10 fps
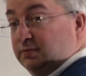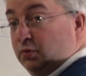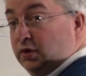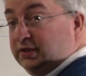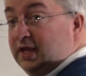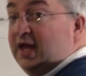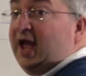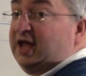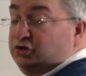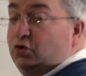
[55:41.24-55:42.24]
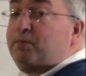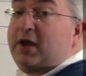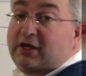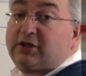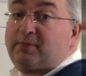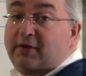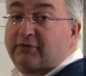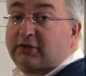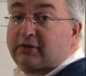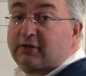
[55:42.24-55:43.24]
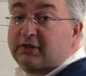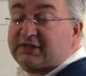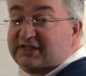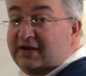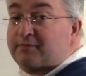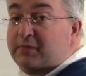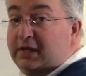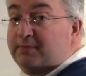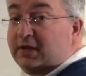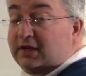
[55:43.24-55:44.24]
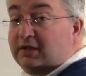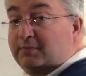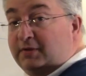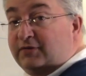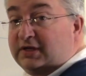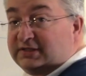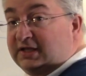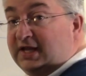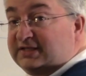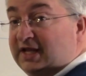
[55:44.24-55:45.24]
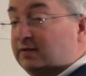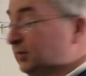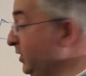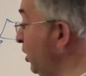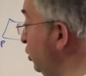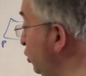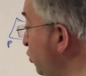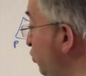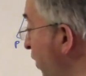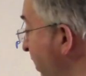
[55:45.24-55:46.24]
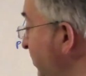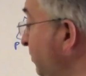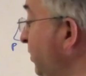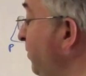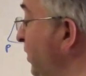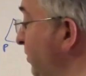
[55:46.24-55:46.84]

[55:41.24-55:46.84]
point, and you pick the pivot. Instead of me picking the pivot as the last element, you randomly pick the